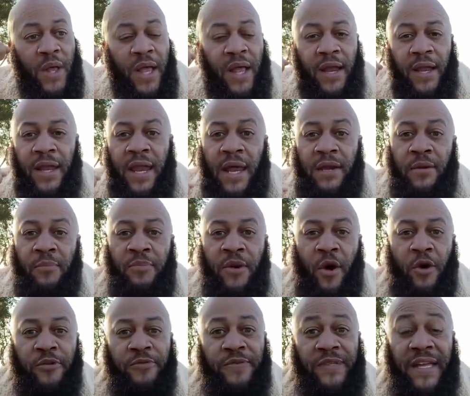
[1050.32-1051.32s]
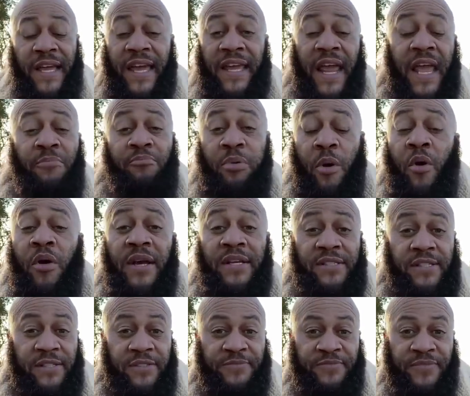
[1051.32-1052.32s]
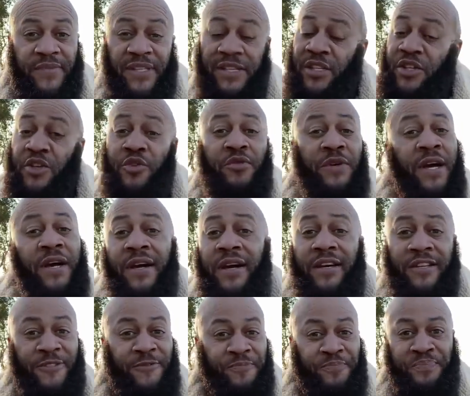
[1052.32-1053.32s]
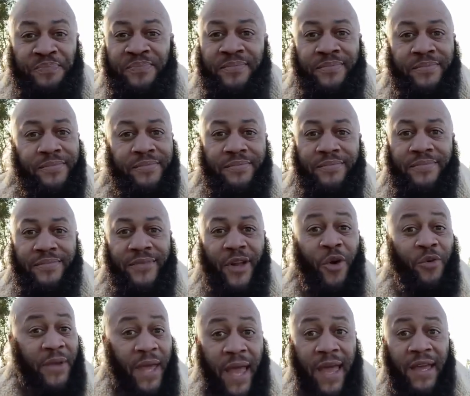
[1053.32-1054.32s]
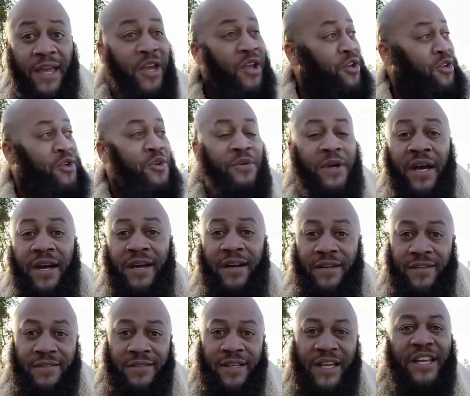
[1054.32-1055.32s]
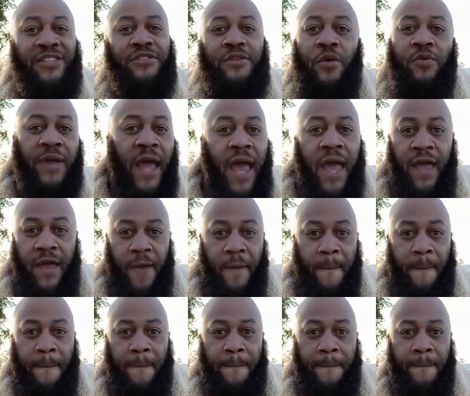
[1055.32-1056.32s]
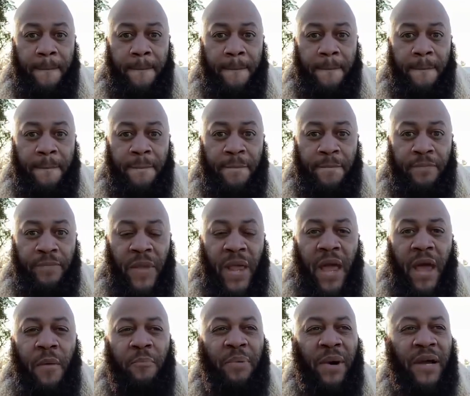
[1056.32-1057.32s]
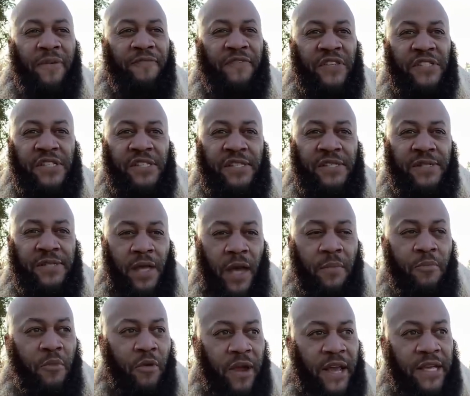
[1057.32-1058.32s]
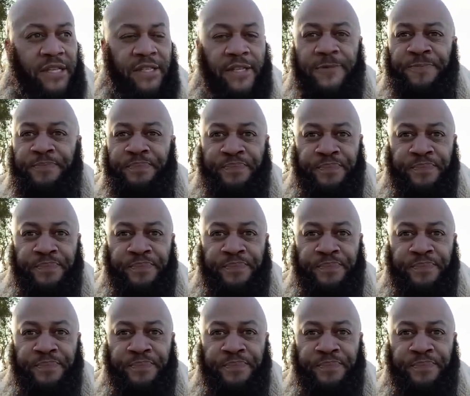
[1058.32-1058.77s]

Letting them know it ain't poison. You good, okay? You good, it's okay. But for some reason,